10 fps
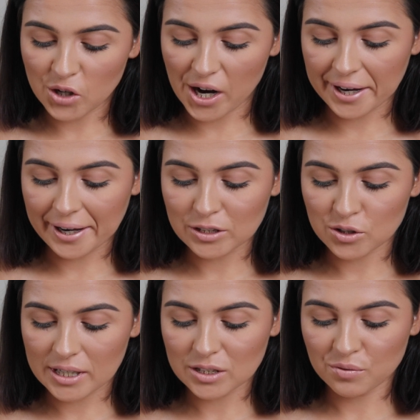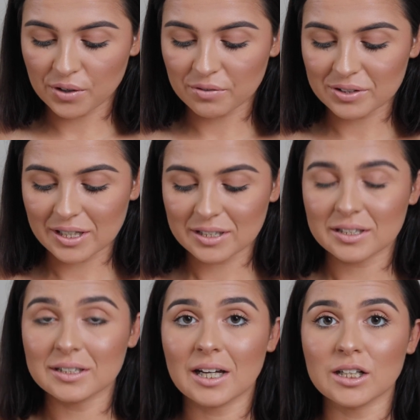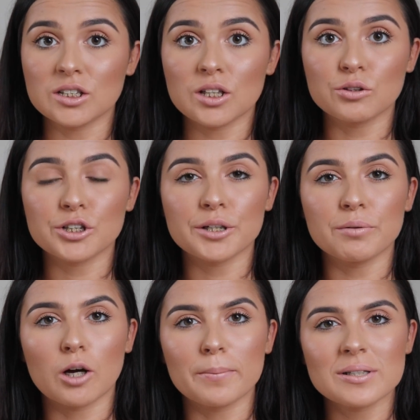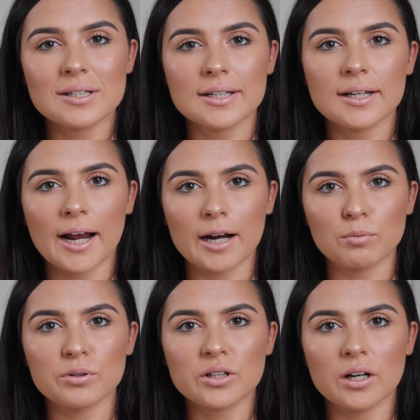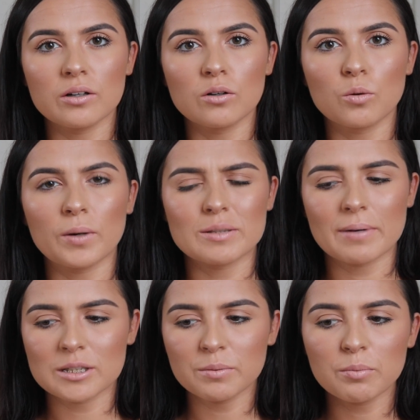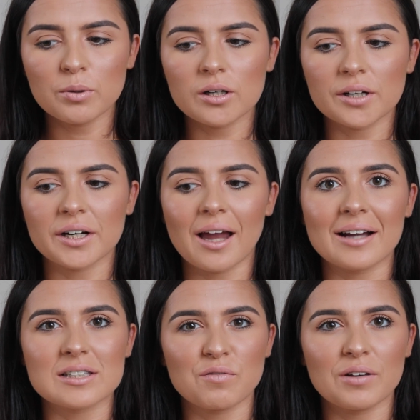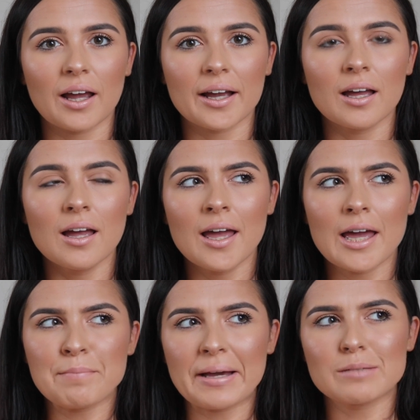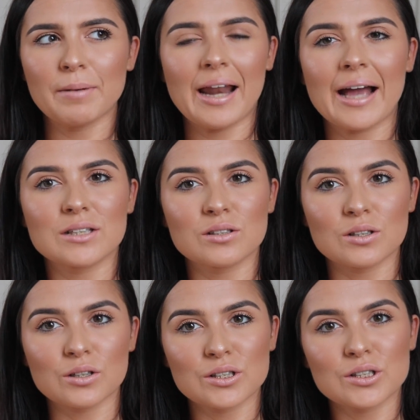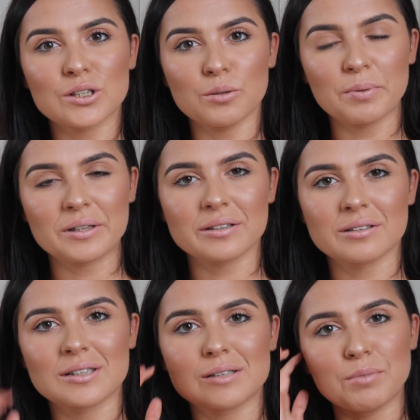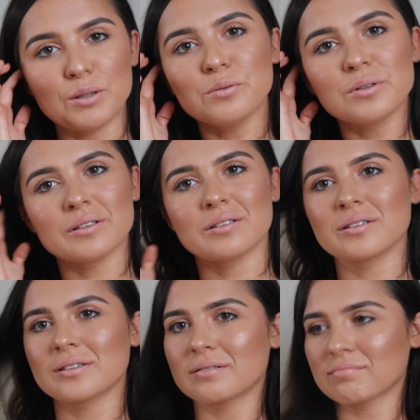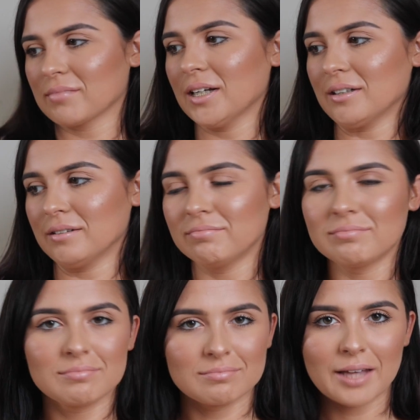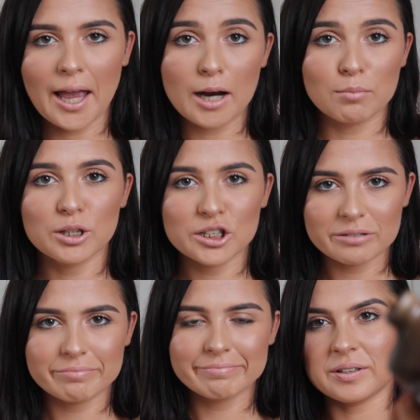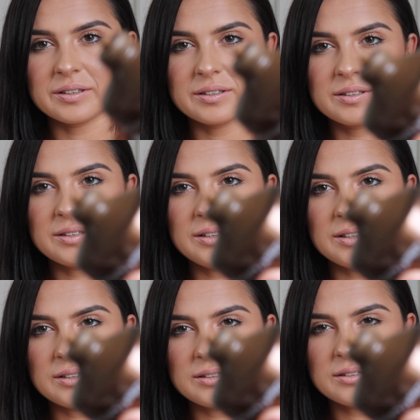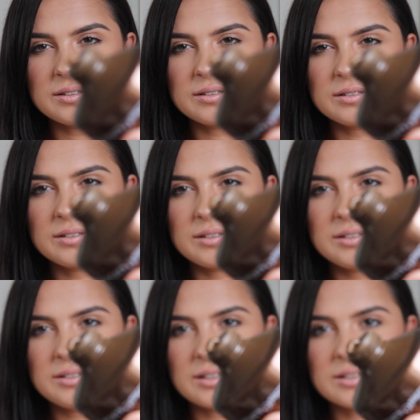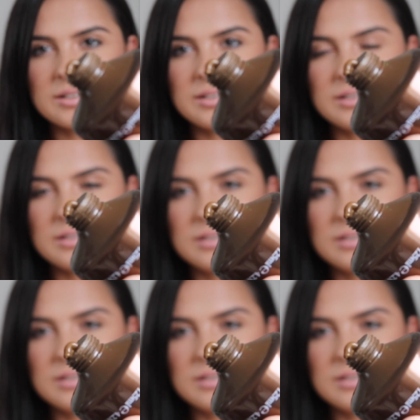drying and transfer resistant, and it's so true. It almost has like an airbrush kind of look, especially when you put it on your legs. I feel like it makes my legs just look super smooth and just, I don't know, airbrushed. You can see this actually